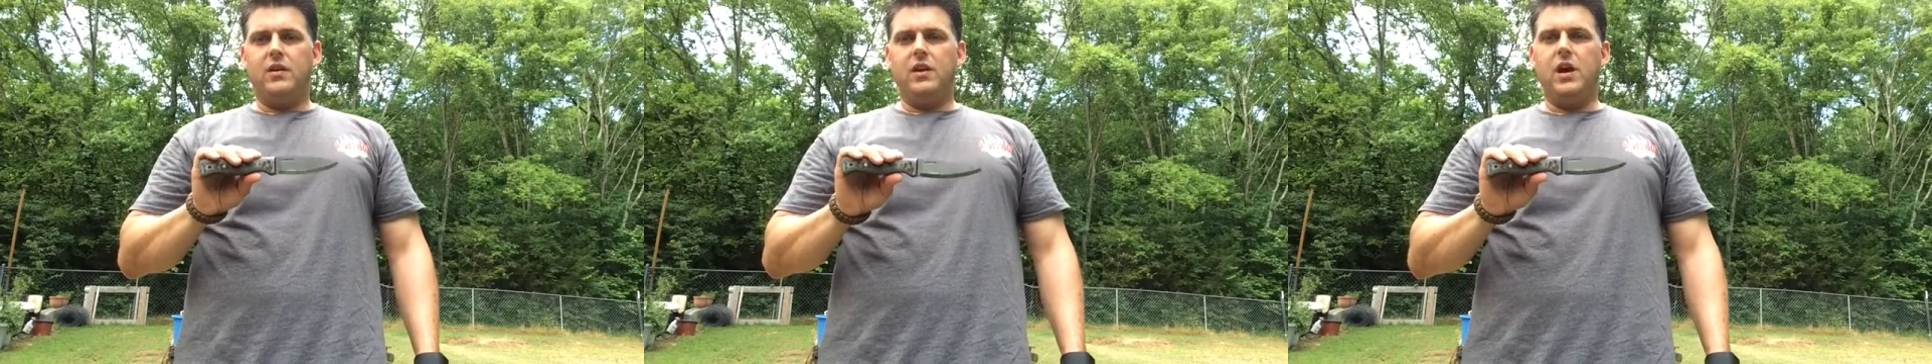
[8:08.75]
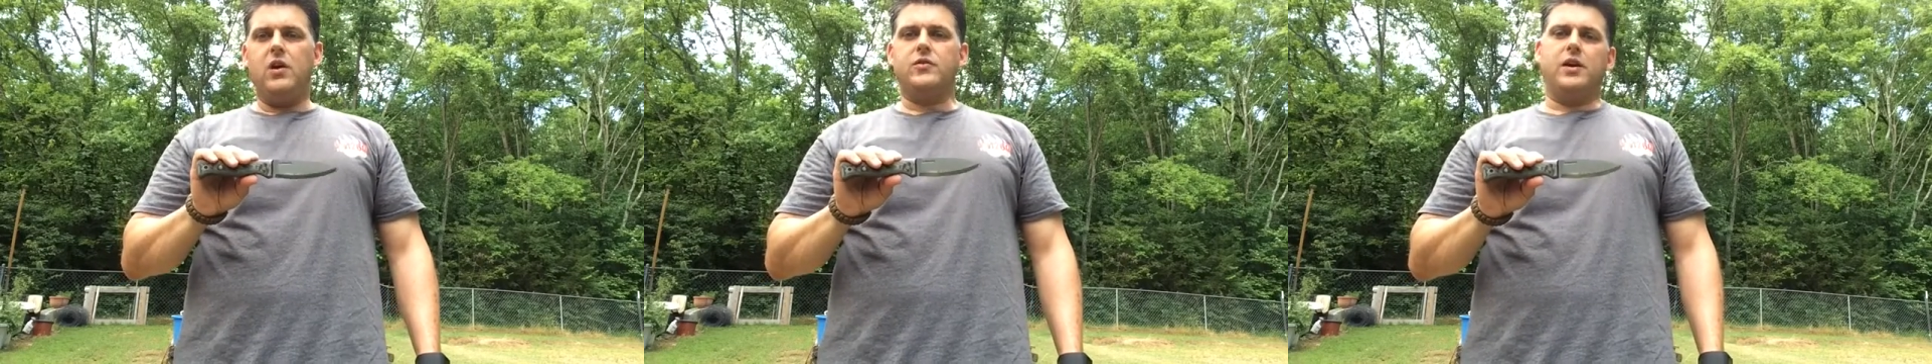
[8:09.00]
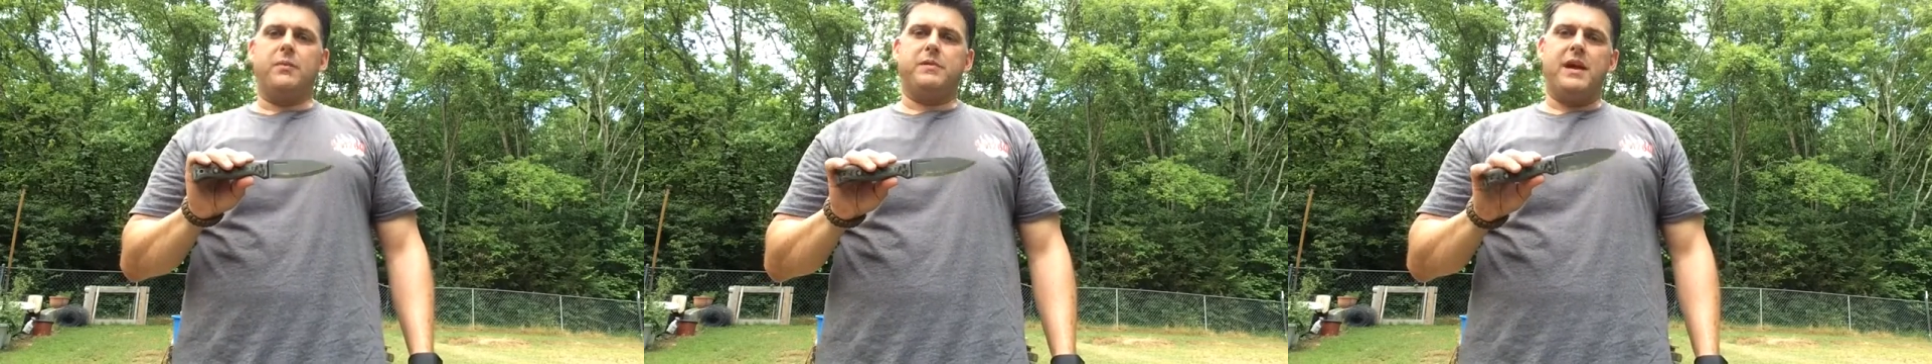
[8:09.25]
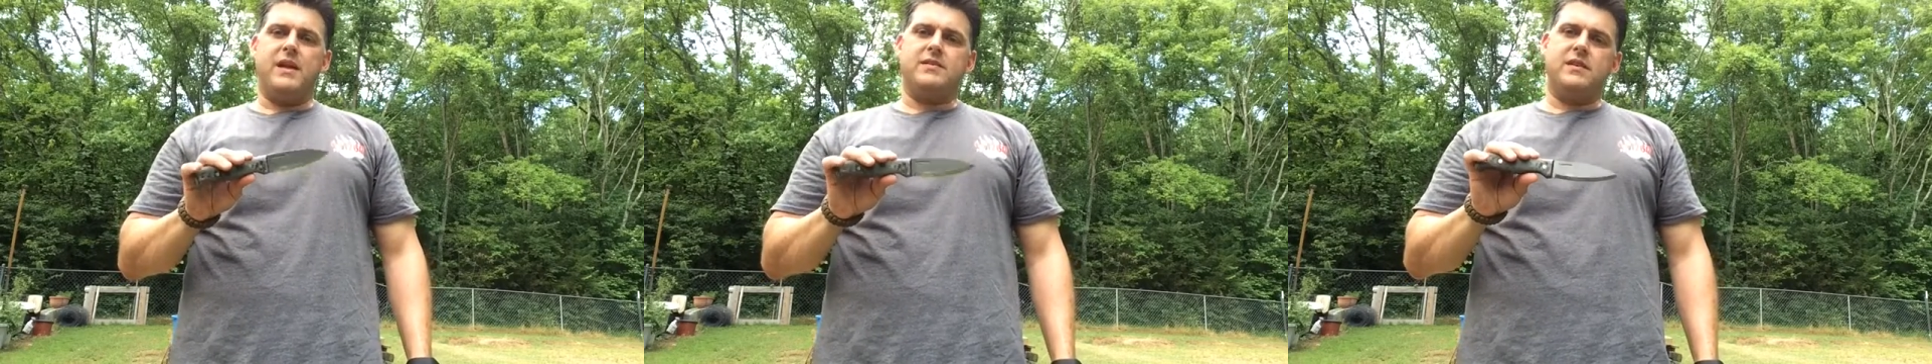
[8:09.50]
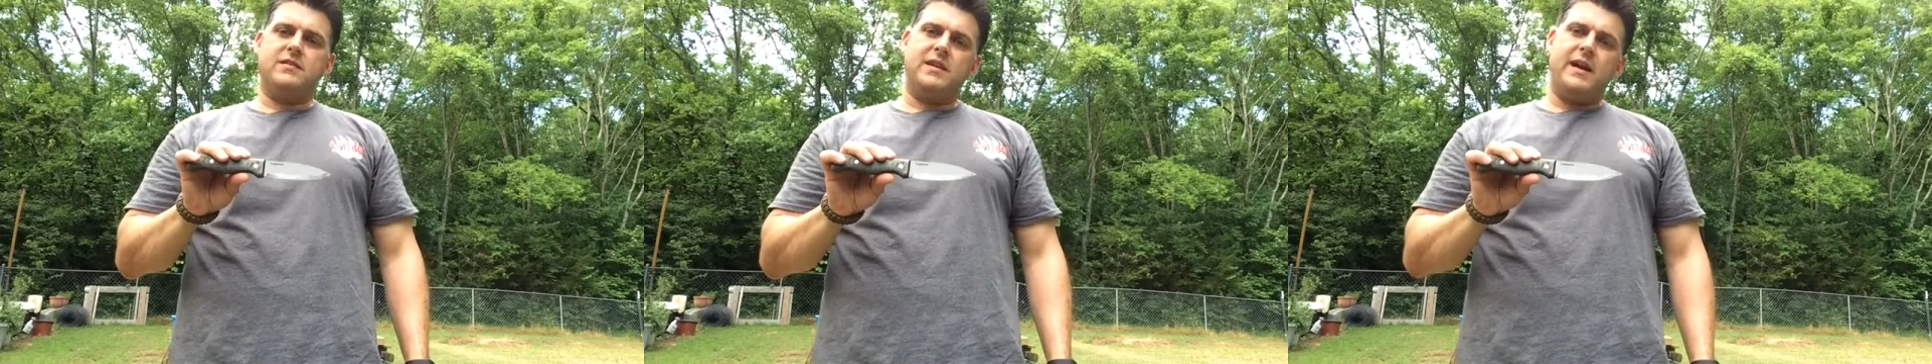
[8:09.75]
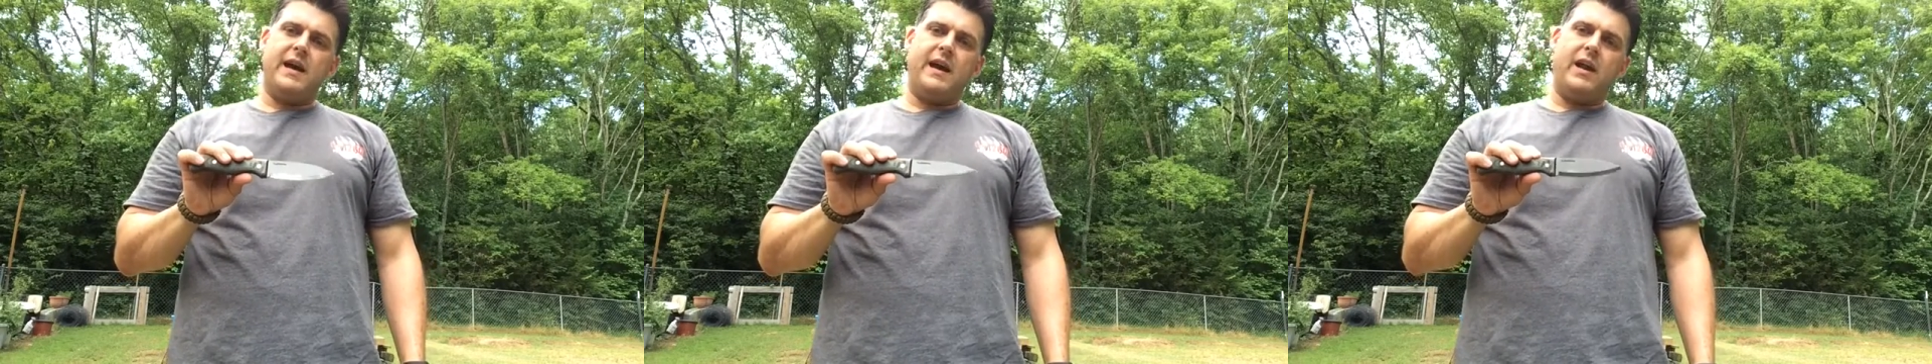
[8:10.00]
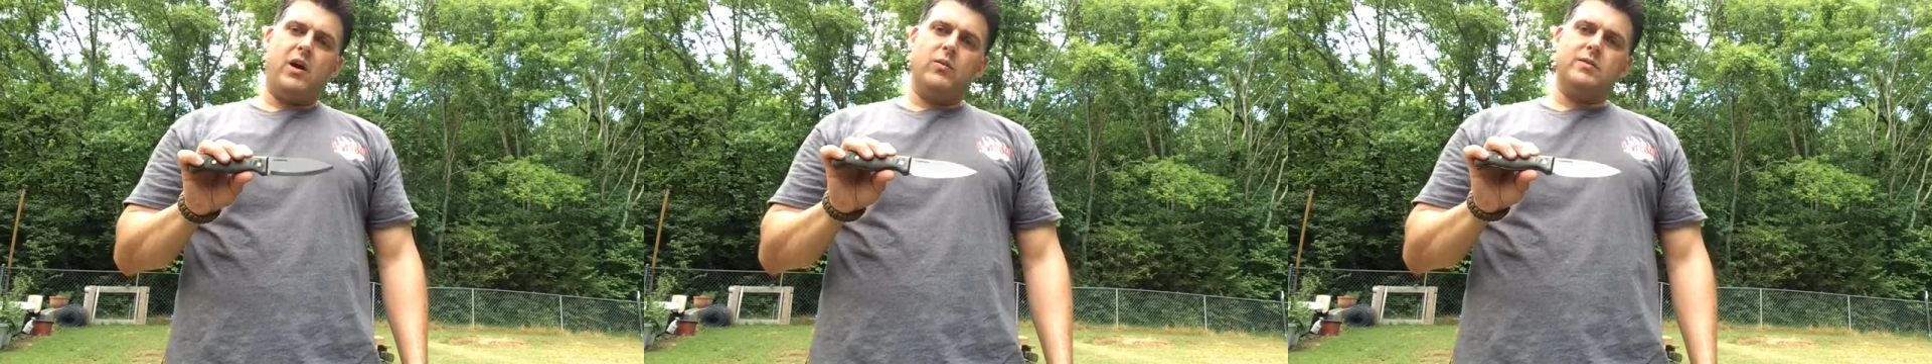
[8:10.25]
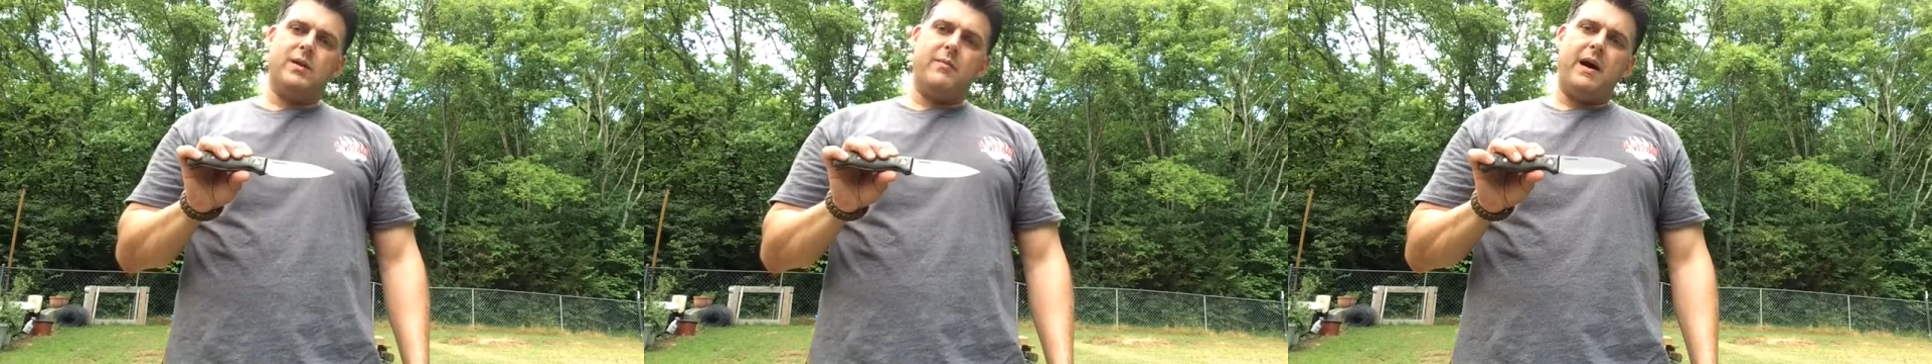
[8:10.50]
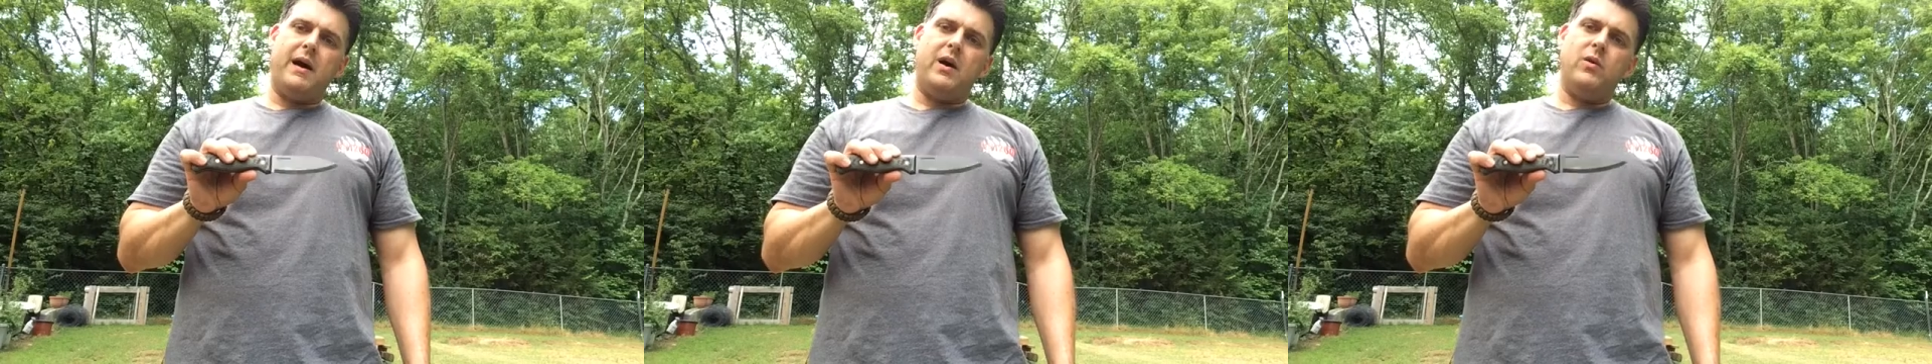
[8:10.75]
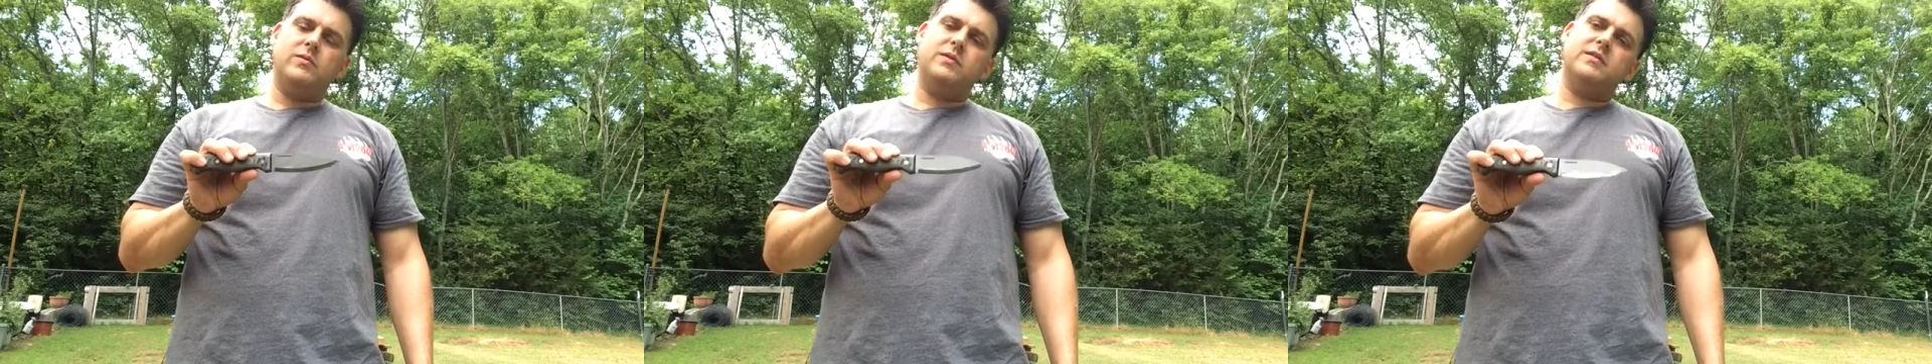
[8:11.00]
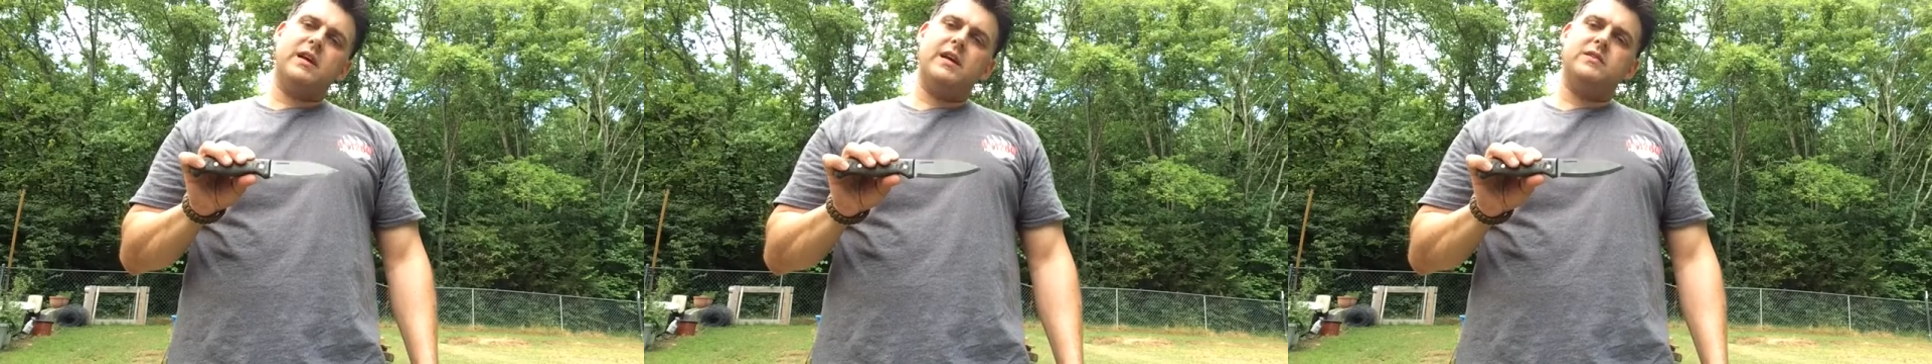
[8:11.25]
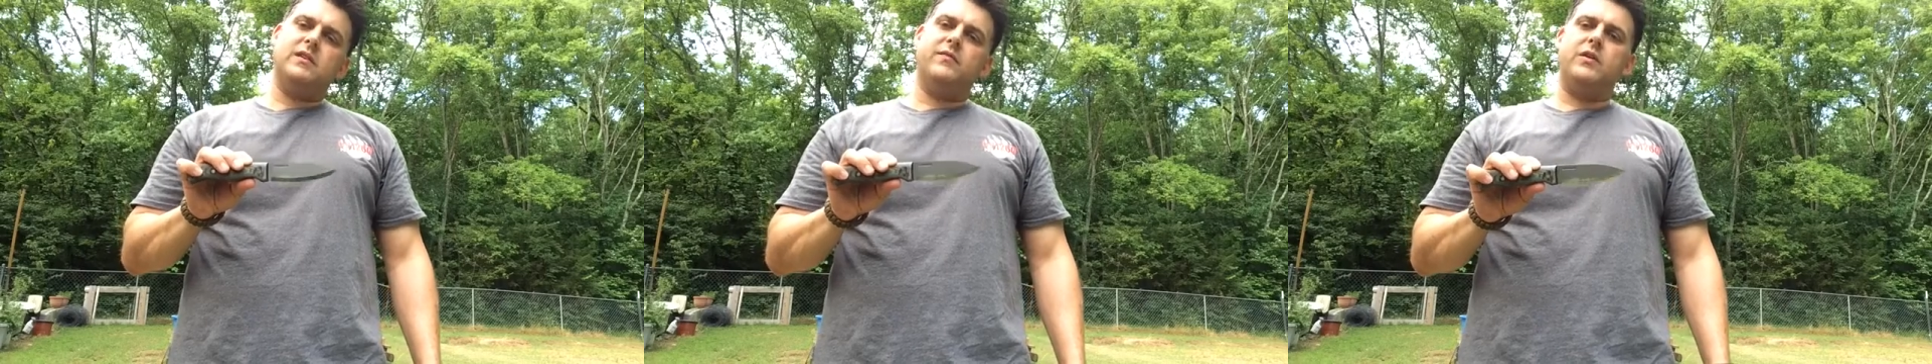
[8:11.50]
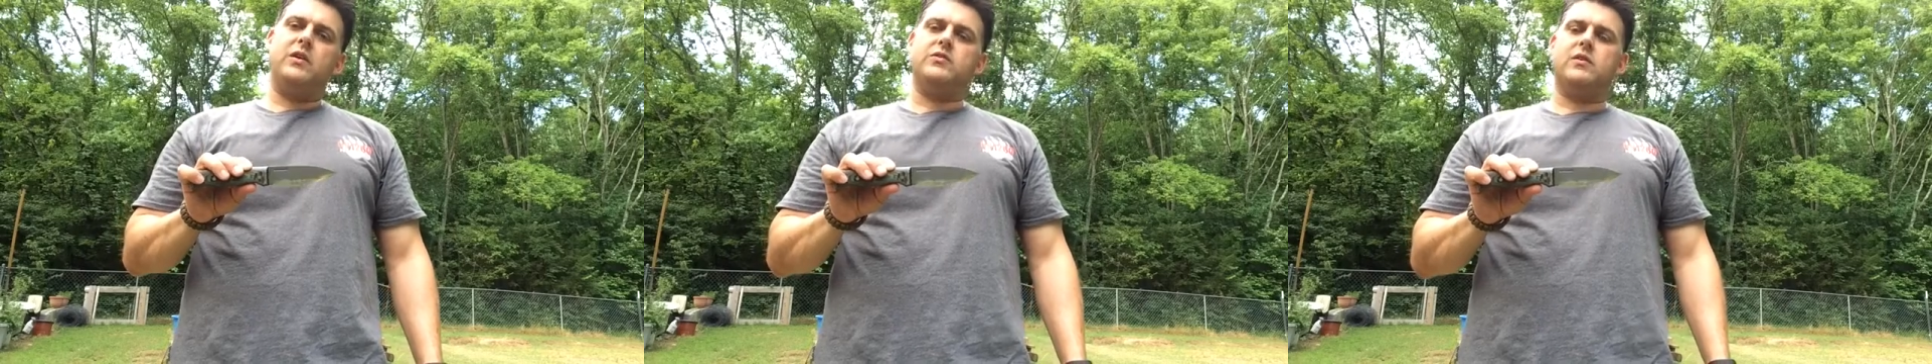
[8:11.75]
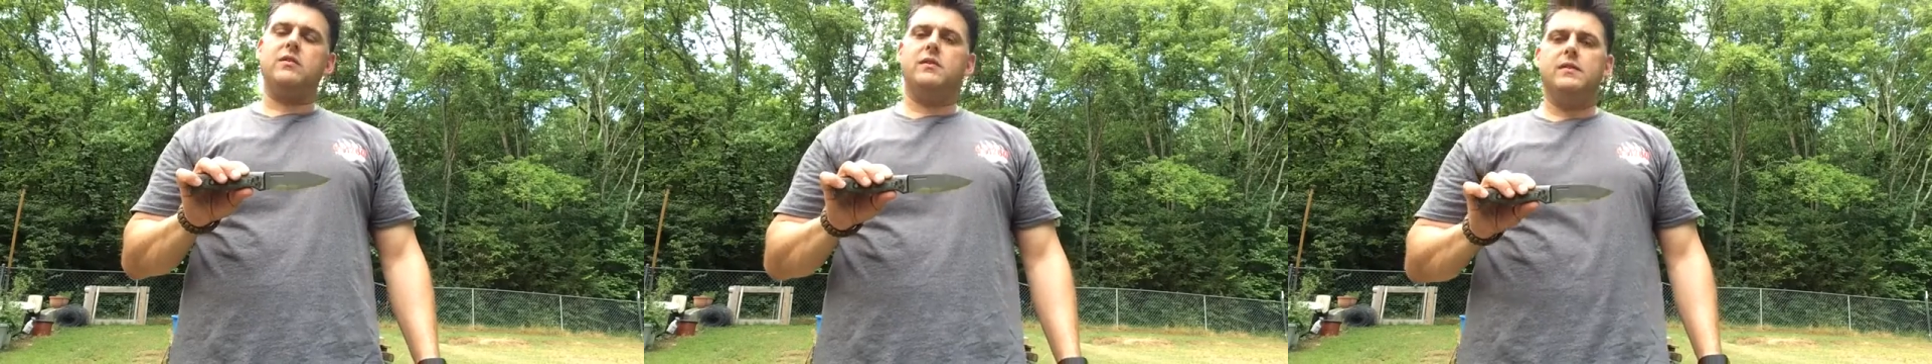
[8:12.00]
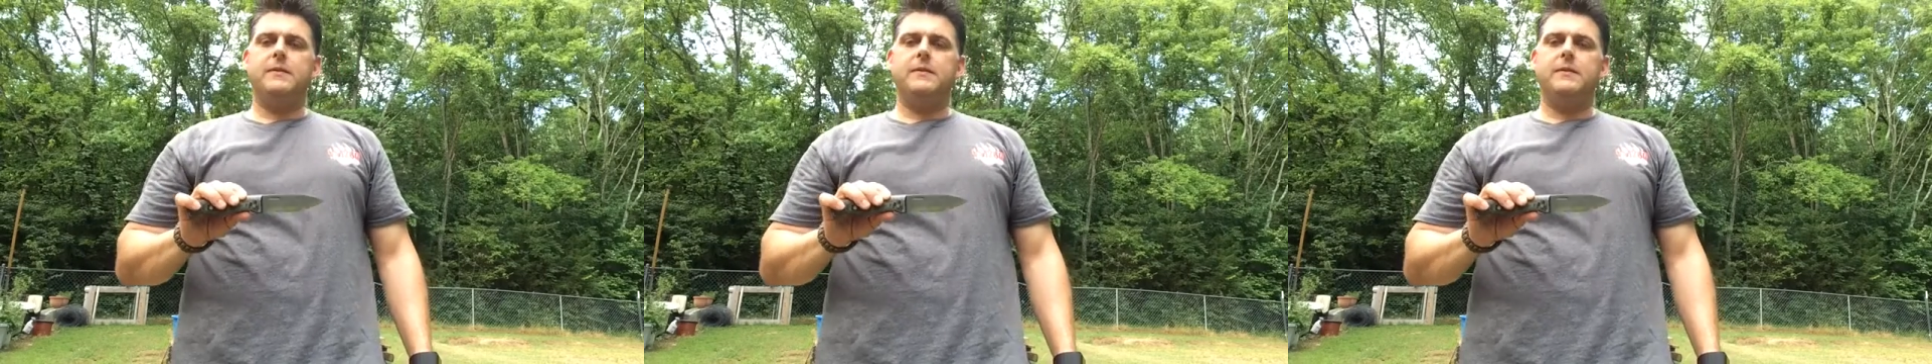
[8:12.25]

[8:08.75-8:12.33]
long-term testing, see how it holds up and how it holds its edge in the future.